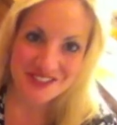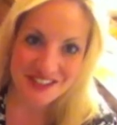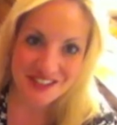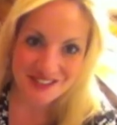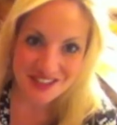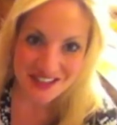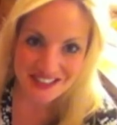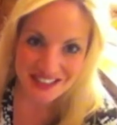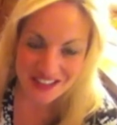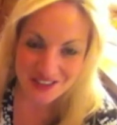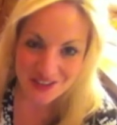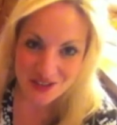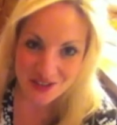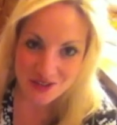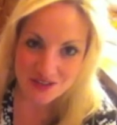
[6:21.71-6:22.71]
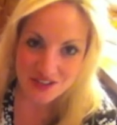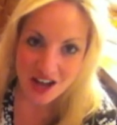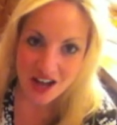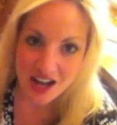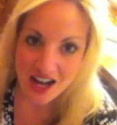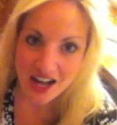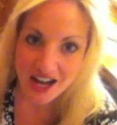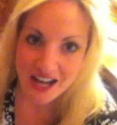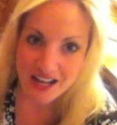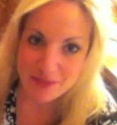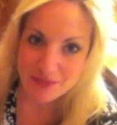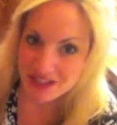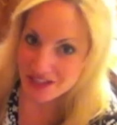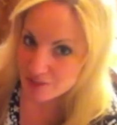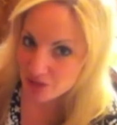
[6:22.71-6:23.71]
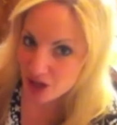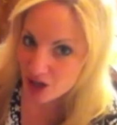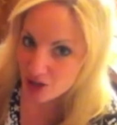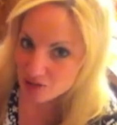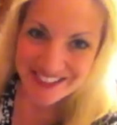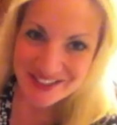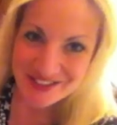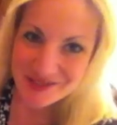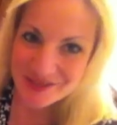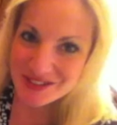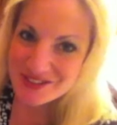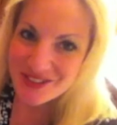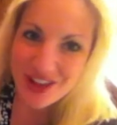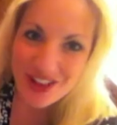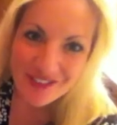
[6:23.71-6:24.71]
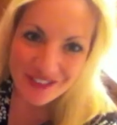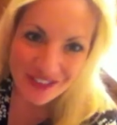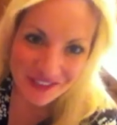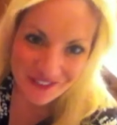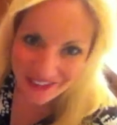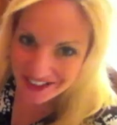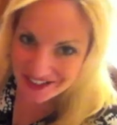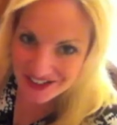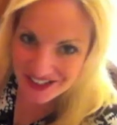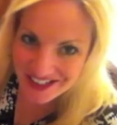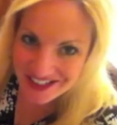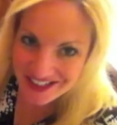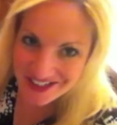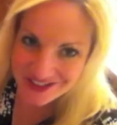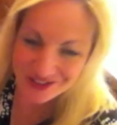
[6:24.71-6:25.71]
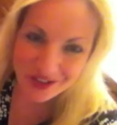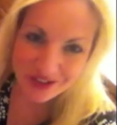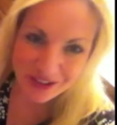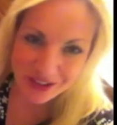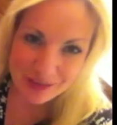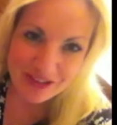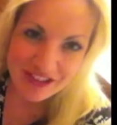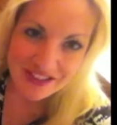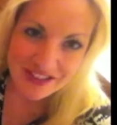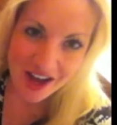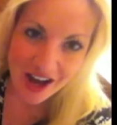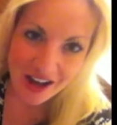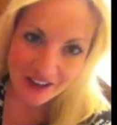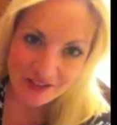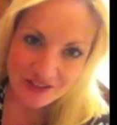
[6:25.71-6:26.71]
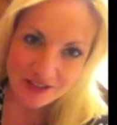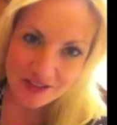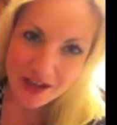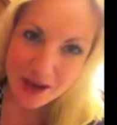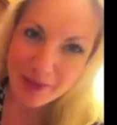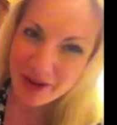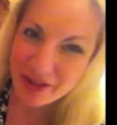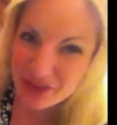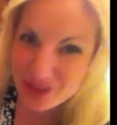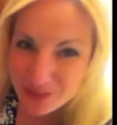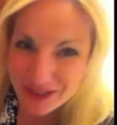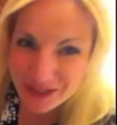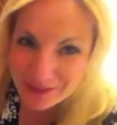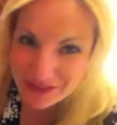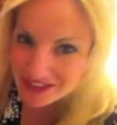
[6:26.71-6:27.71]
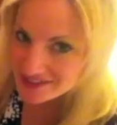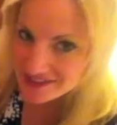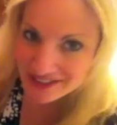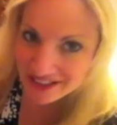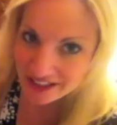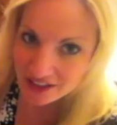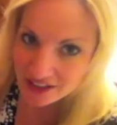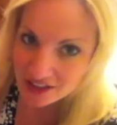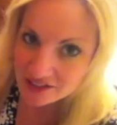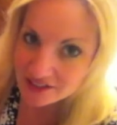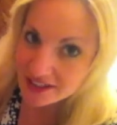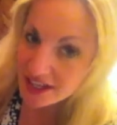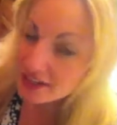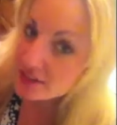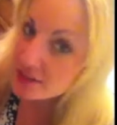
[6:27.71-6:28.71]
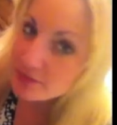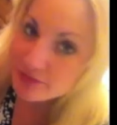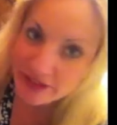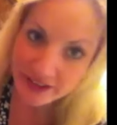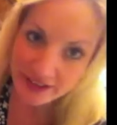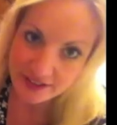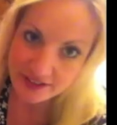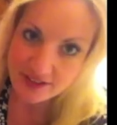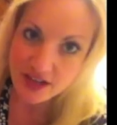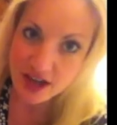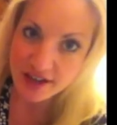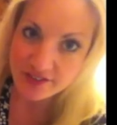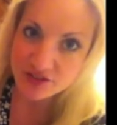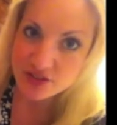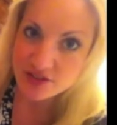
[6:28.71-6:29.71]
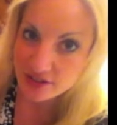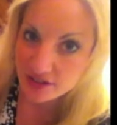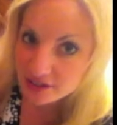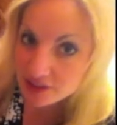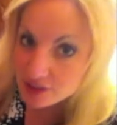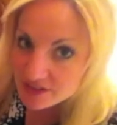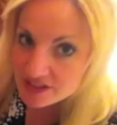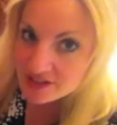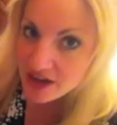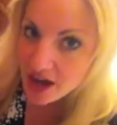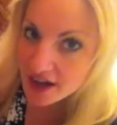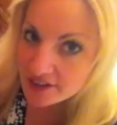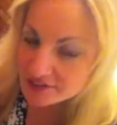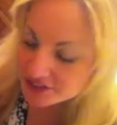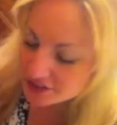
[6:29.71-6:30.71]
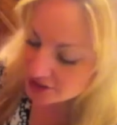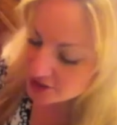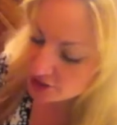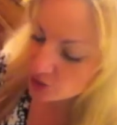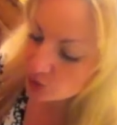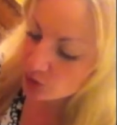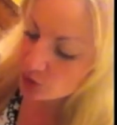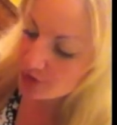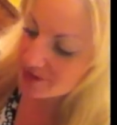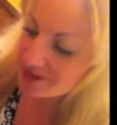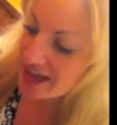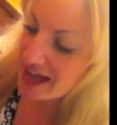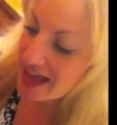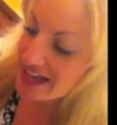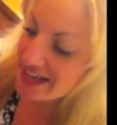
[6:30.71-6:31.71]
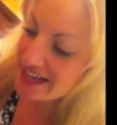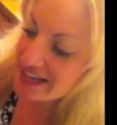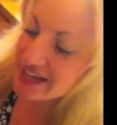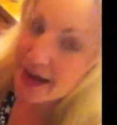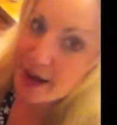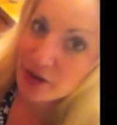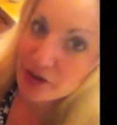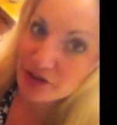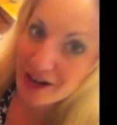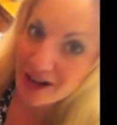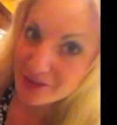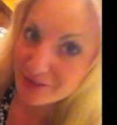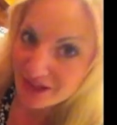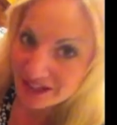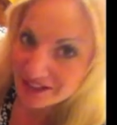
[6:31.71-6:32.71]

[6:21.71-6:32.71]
going to saute those on medium-low. So once all of our veggies are a little bit soft, about 3 minutes later, not completely soft, just a little bit soft, we're going to add in our ground meat.